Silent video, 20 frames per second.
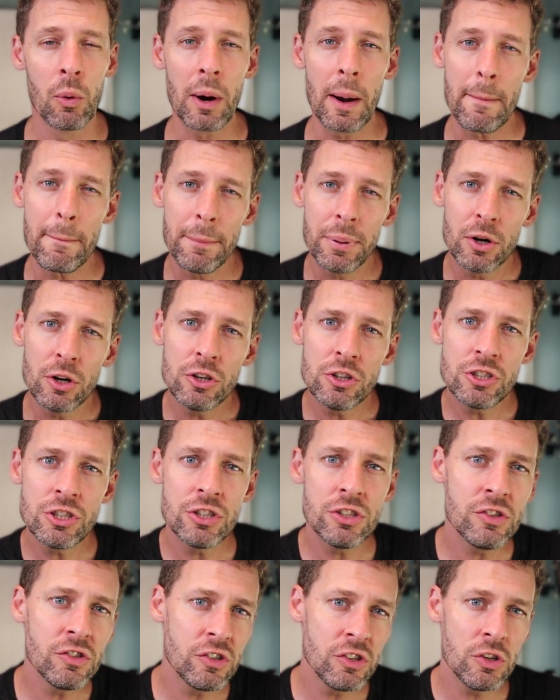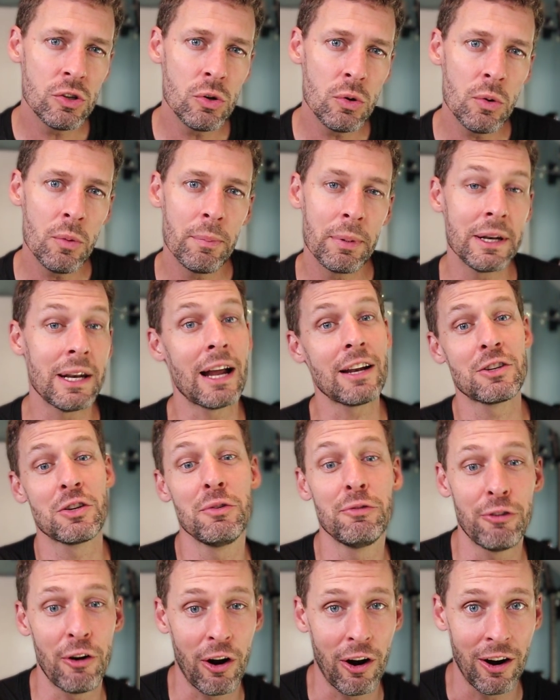where it pushes you, but not
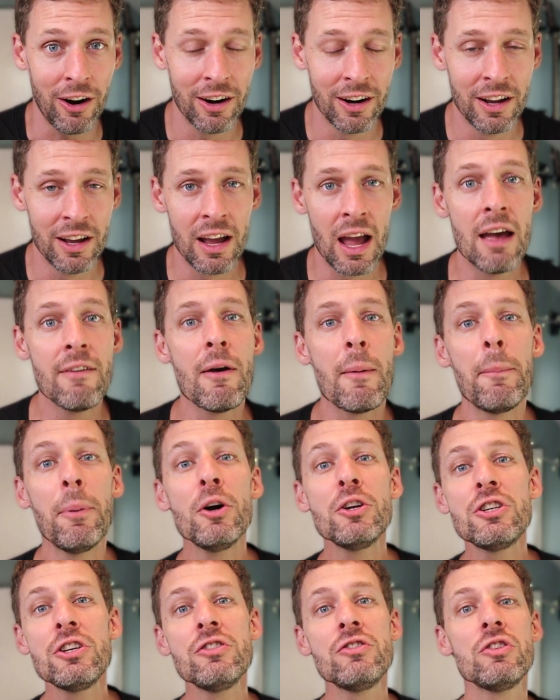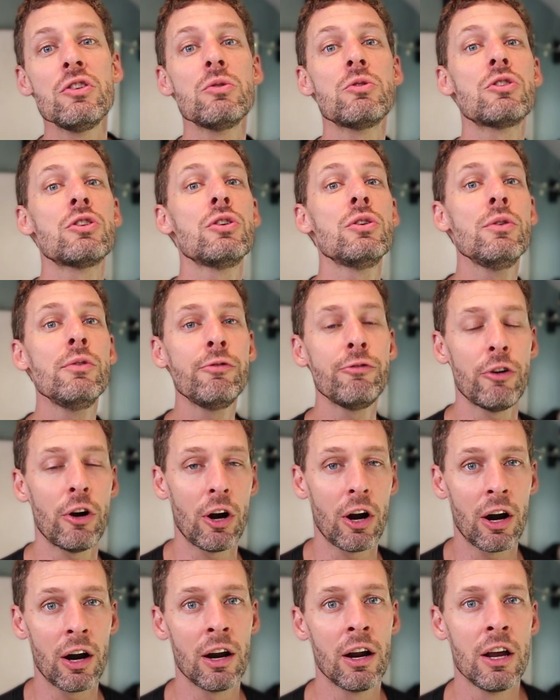too far. If it pushes you too
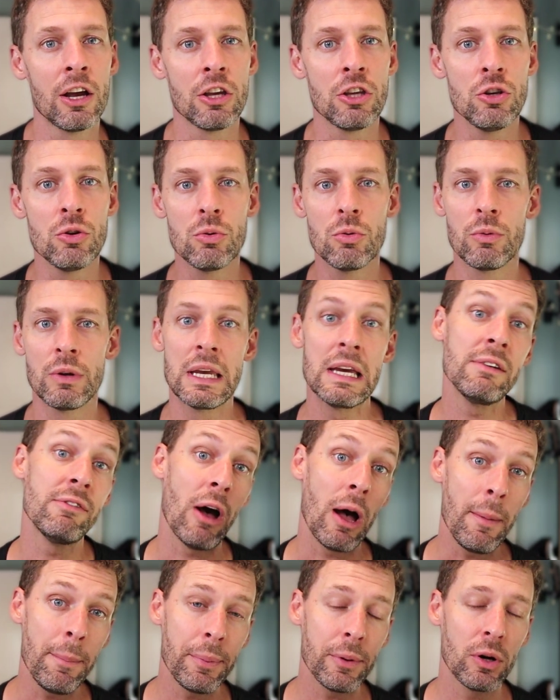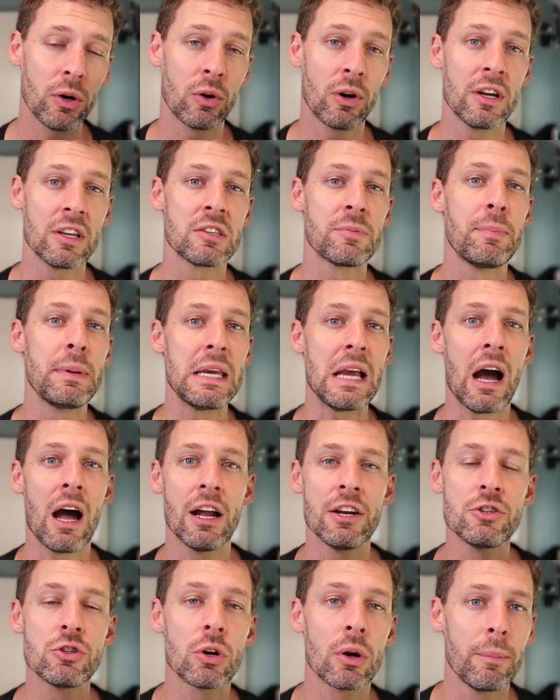far, you give up, or it's
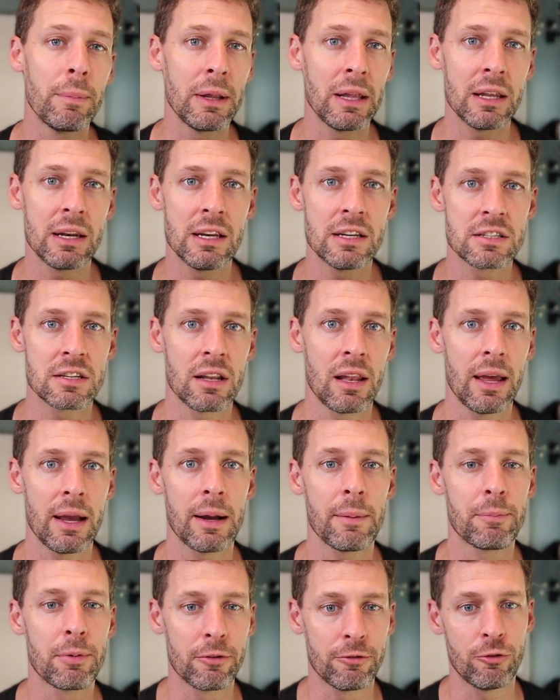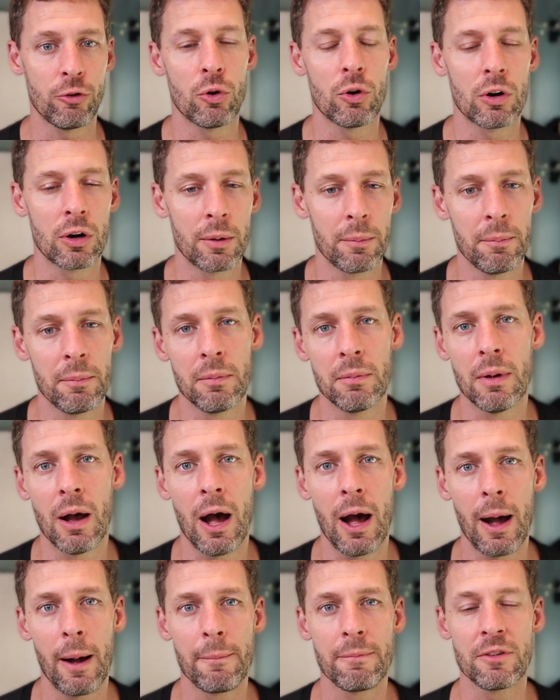beyond your ability to like perform
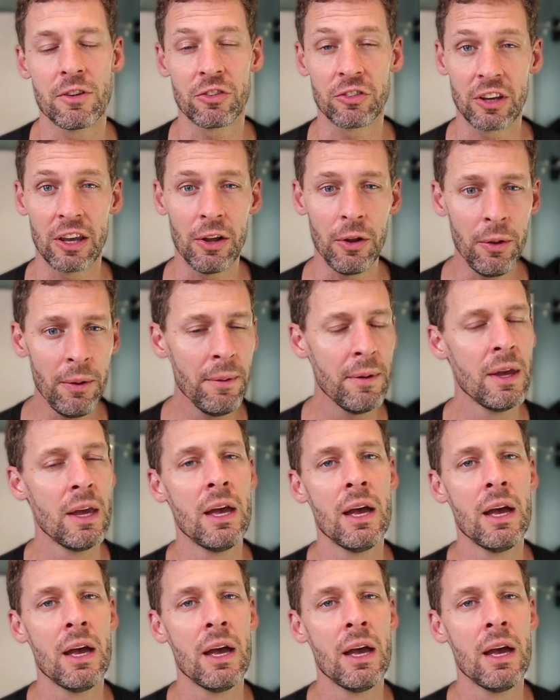the skill.